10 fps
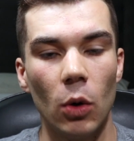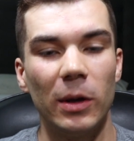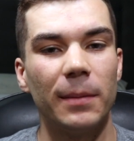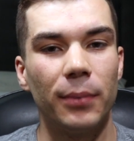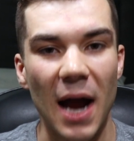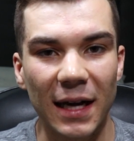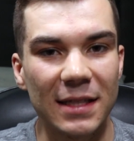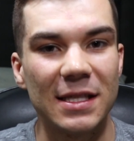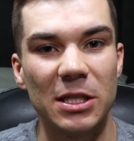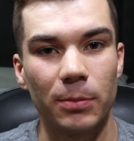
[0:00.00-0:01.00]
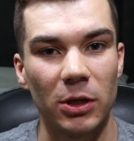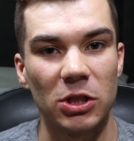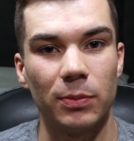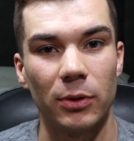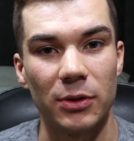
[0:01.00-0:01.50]
We can practice these
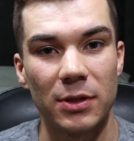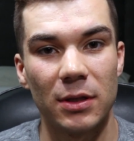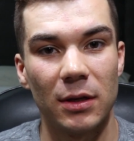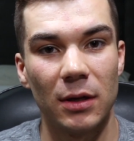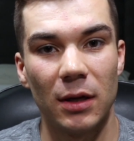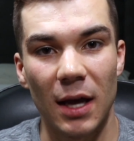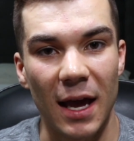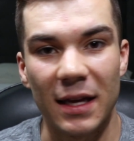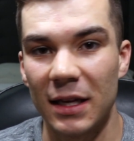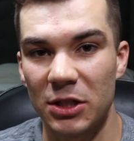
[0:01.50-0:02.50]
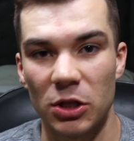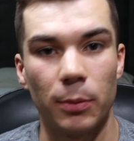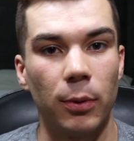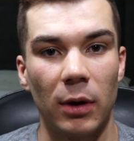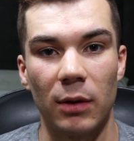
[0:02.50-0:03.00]
principles and get to the
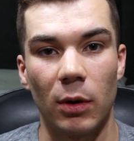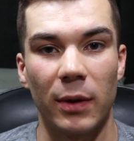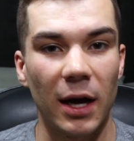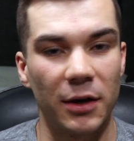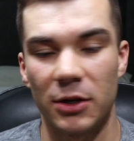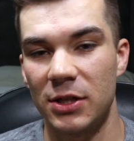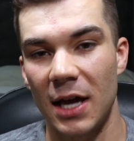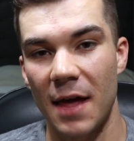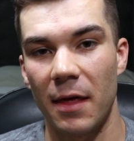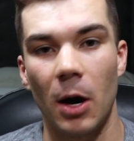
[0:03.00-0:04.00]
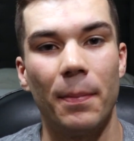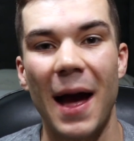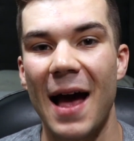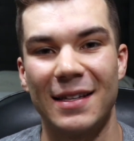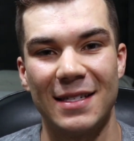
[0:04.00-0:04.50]
point where we understand that our
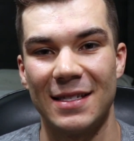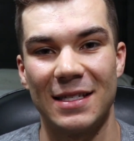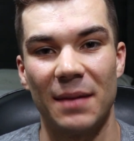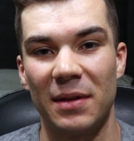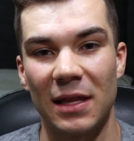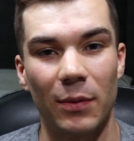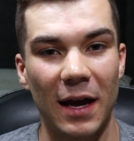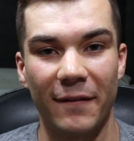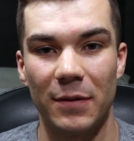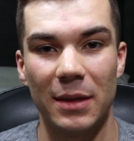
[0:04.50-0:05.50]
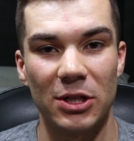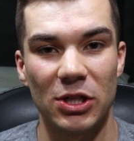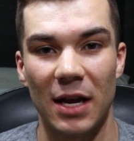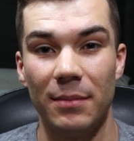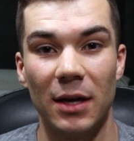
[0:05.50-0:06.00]
past isn't something that we have to be
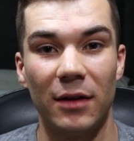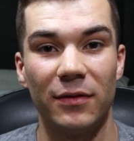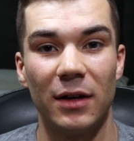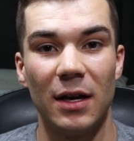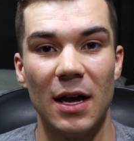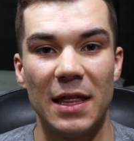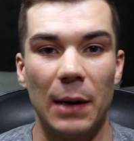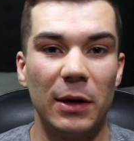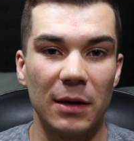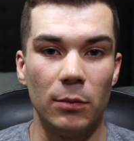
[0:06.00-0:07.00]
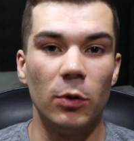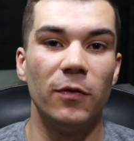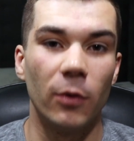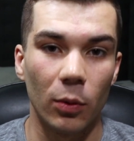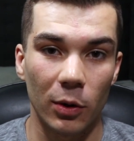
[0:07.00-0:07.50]
ashamed of, that we can move
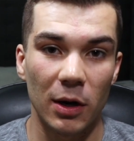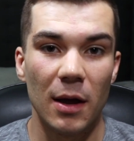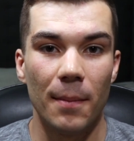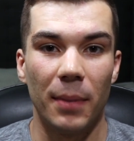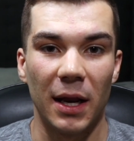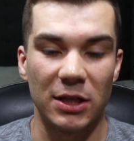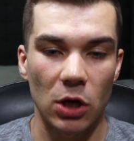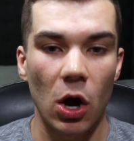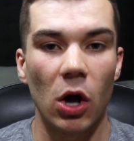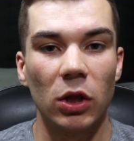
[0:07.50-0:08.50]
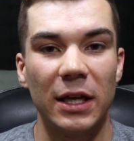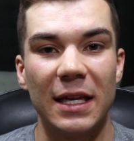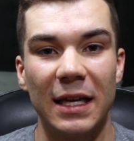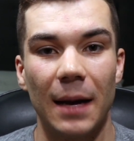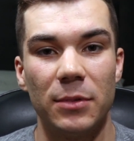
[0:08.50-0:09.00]
forward, but it's all
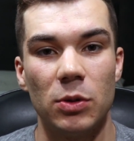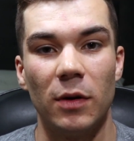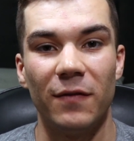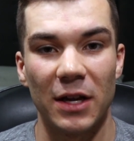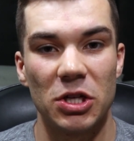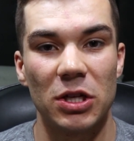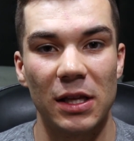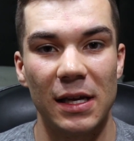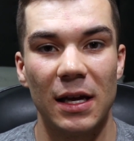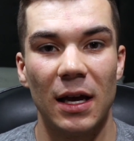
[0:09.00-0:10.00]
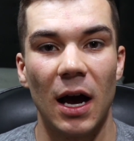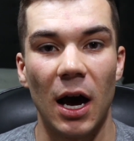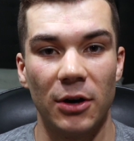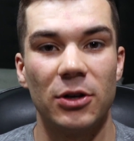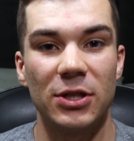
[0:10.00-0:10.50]
leading up to eventually
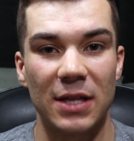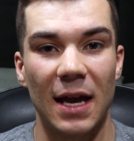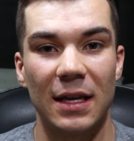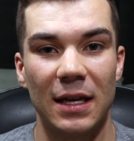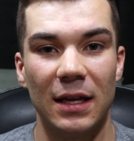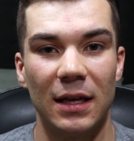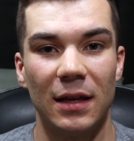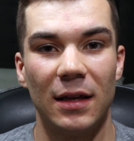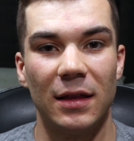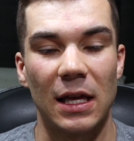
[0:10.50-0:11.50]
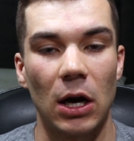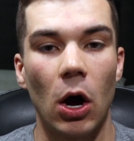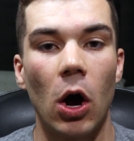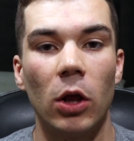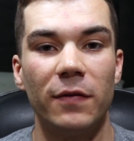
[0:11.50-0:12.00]
understanding that
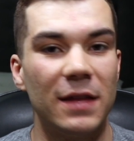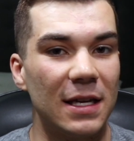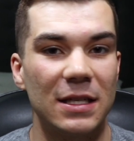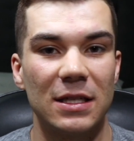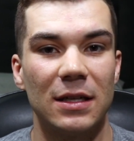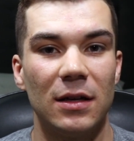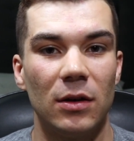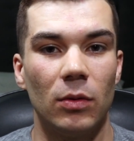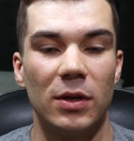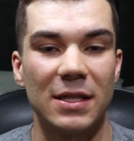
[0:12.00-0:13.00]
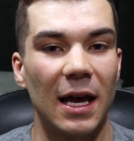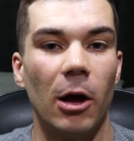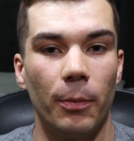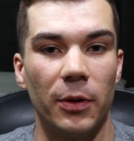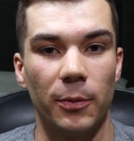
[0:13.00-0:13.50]
all of this was to
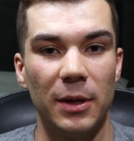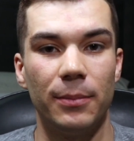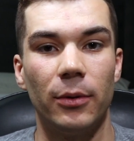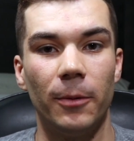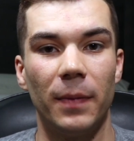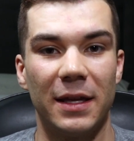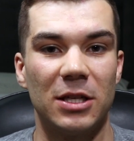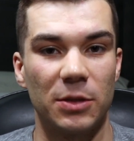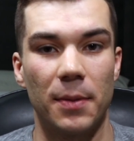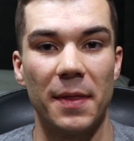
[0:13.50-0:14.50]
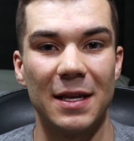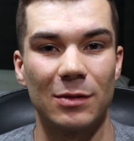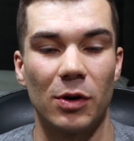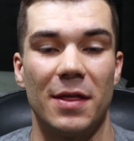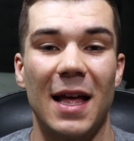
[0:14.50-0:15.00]
help other people and to spread
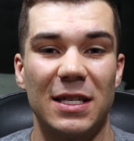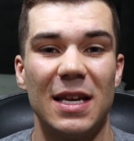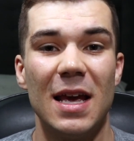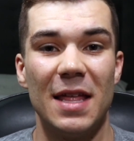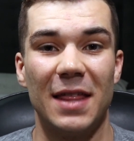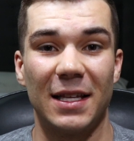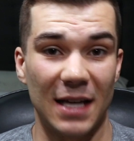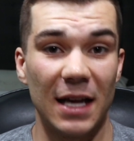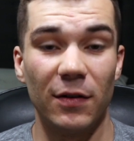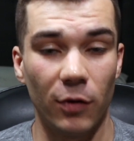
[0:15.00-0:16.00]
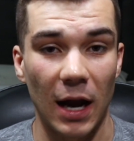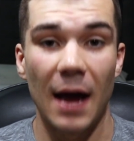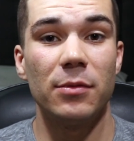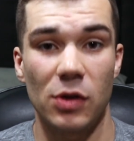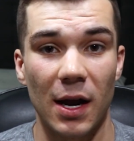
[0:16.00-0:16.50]
this word. And that's that's kind of what
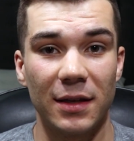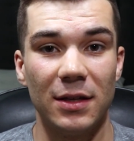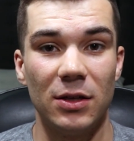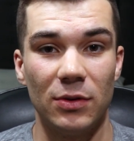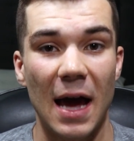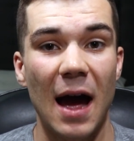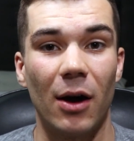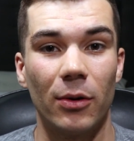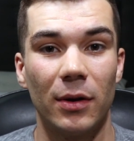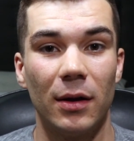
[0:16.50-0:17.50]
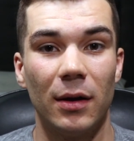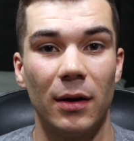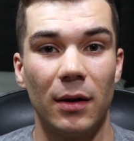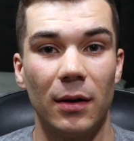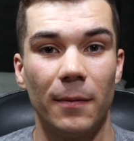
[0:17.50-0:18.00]
I'm trying to do now.
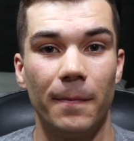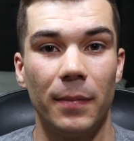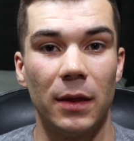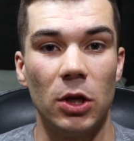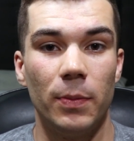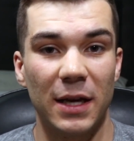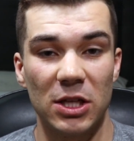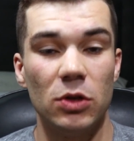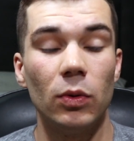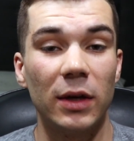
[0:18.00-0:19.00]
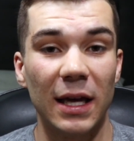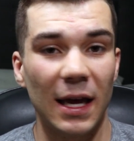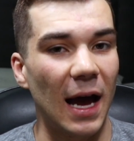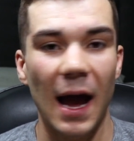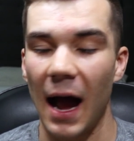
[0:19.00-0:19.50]
You know, because you will
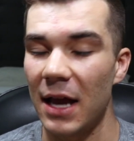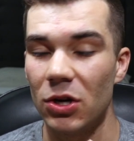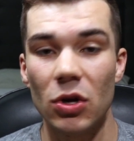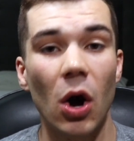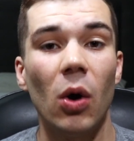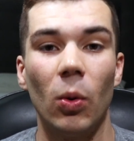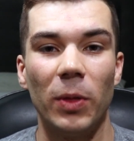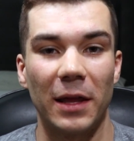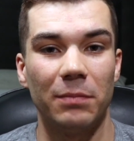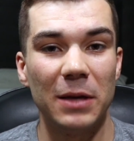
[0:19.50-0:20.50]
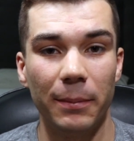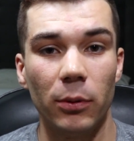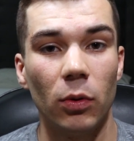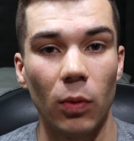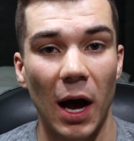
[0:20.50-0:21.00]
get, I, I, know that the
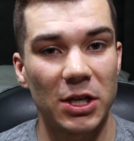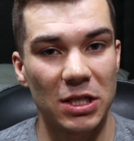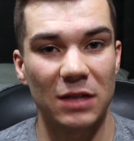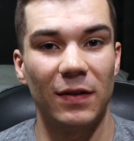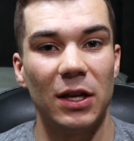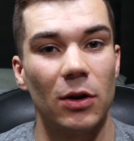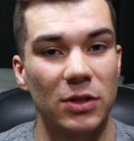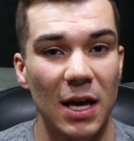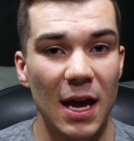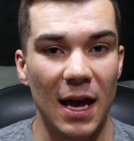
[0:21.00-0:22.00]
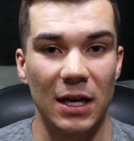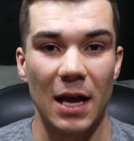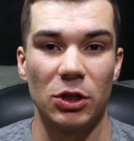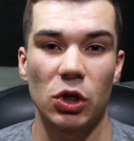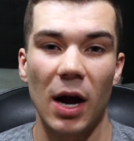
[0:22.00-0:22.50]
people who watch these videos and,
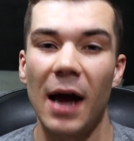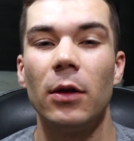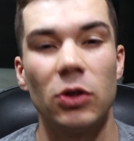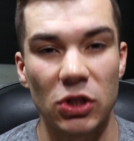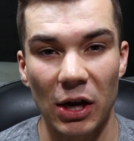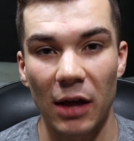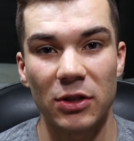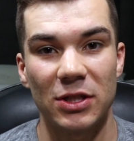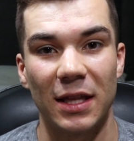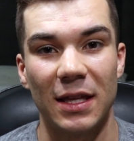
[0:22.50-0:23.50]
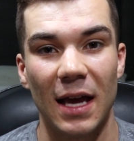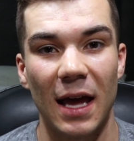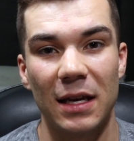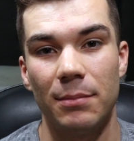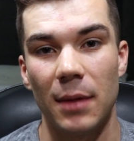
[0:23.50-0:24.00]
and try those challenges at the
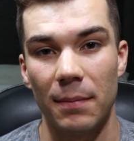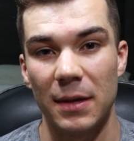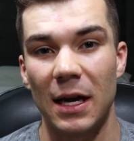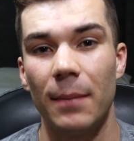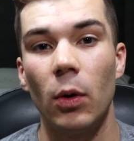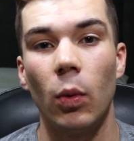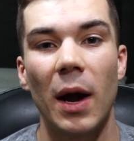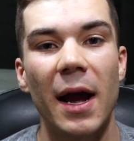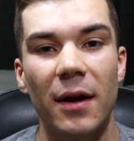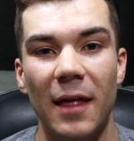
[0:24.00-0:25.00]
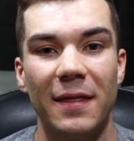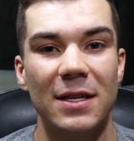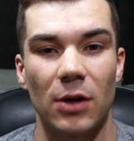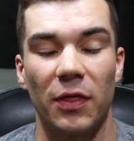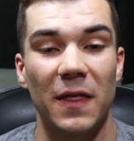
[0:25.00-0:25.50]
end and, and become aware that
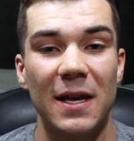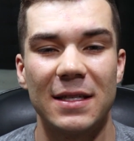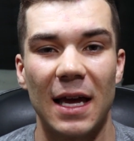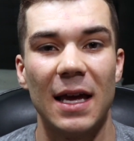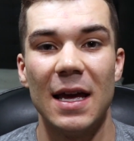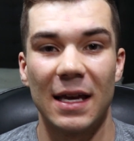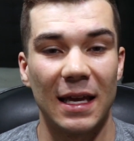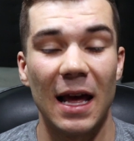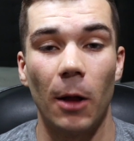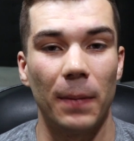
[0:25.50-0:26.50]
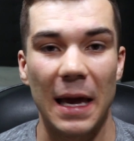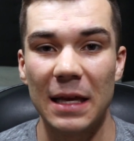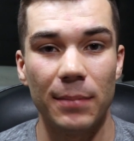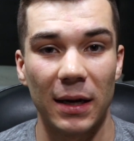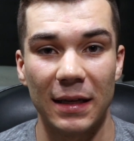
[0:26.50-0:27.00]
these are things that can help
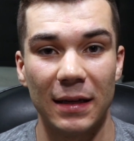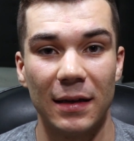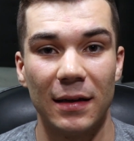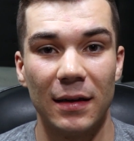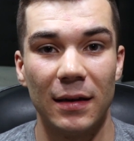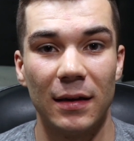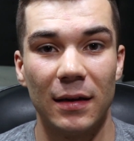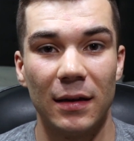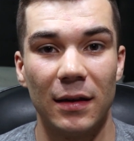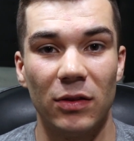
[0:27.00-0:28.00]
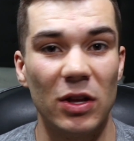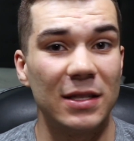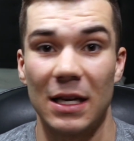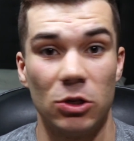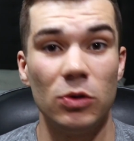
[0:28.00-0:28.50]
anybody,
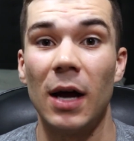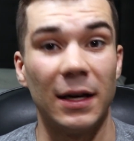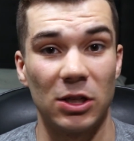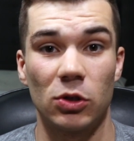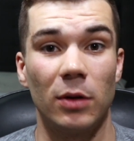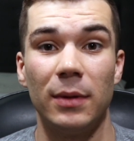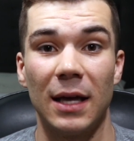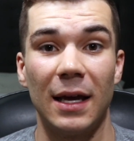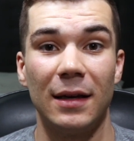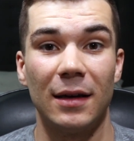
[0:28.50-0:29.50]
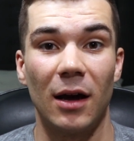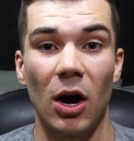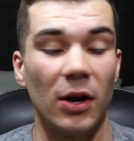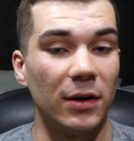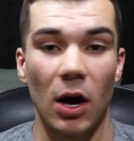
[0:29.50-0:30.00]
things that do not discriminate
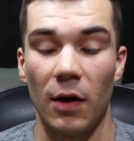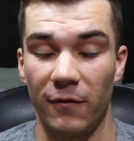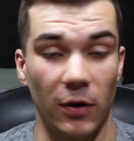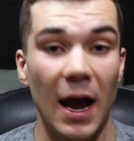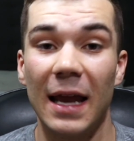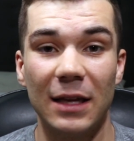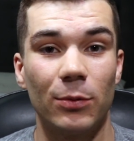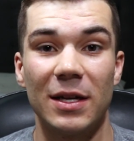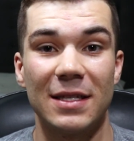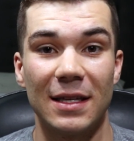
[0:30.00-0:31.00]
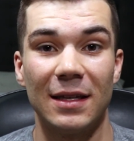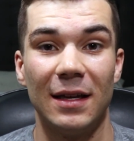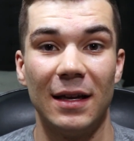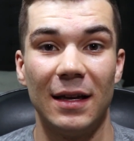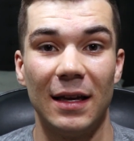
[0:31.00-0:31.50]
on uh, for any reason,
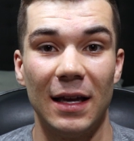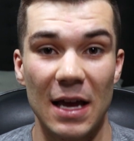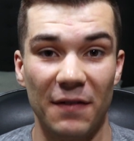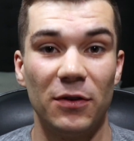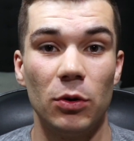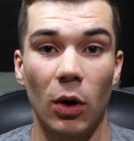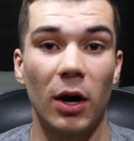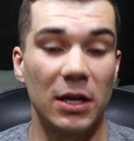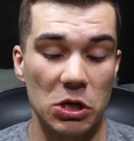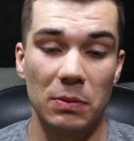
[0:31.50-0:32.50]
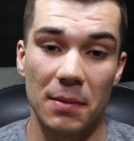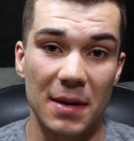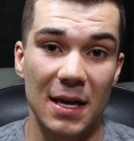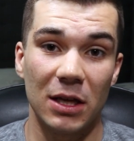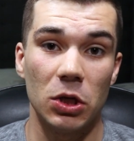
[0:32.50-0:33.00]
if you are a human
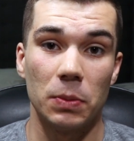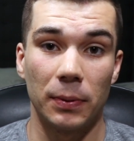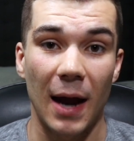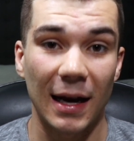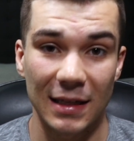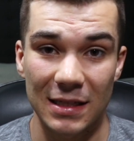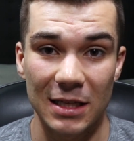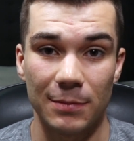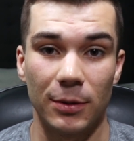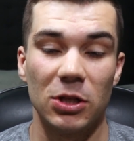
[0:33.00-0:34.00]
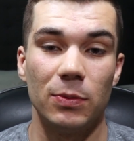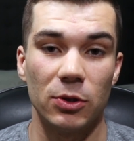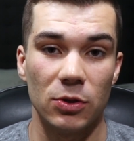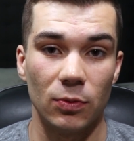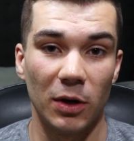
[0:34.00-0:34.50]
being and you practice these
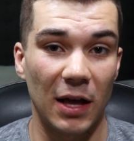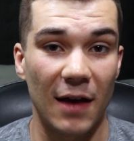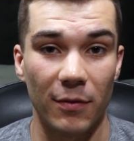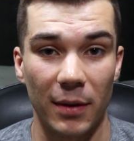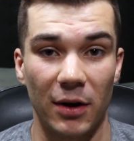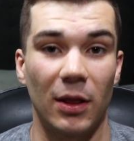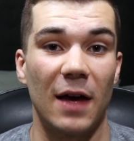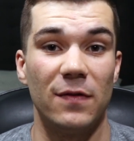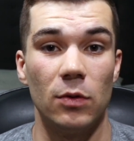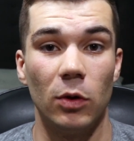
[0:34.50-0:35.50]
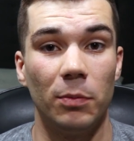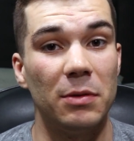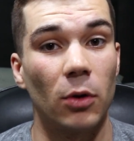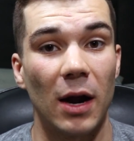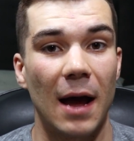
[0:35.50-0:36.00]
principles, you will have a better life, you will be
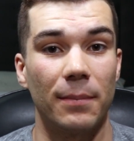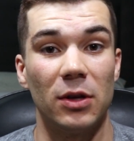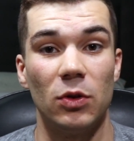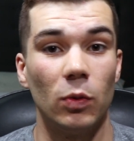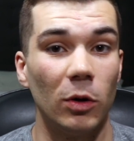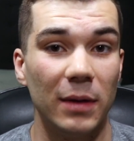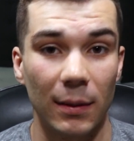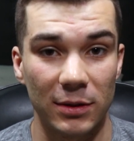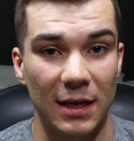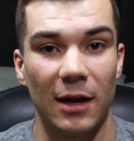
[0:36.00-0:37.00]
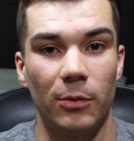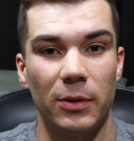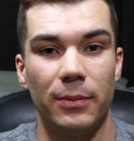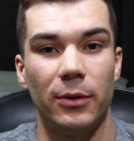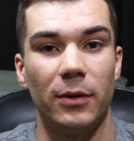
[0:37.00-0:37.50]
more happy, and you will be able to help
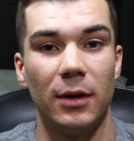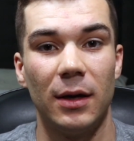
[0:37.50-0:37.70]
people.